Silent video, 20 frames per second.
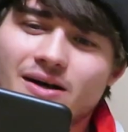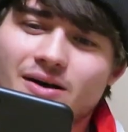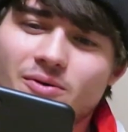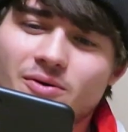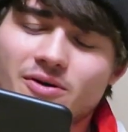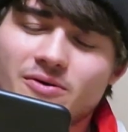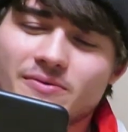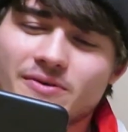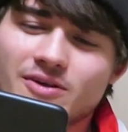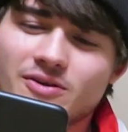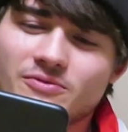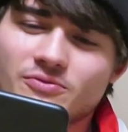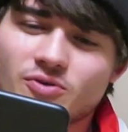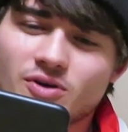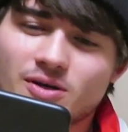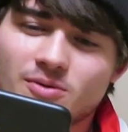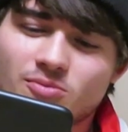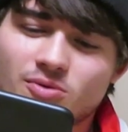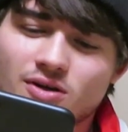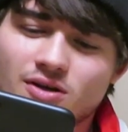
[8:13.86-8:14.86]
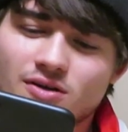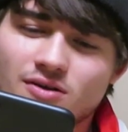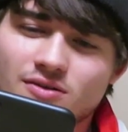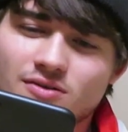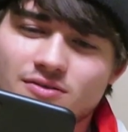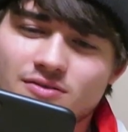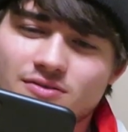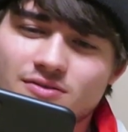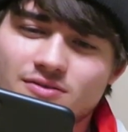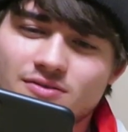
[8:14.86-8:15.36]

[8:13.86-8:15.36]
Oh, what a real friend, bro.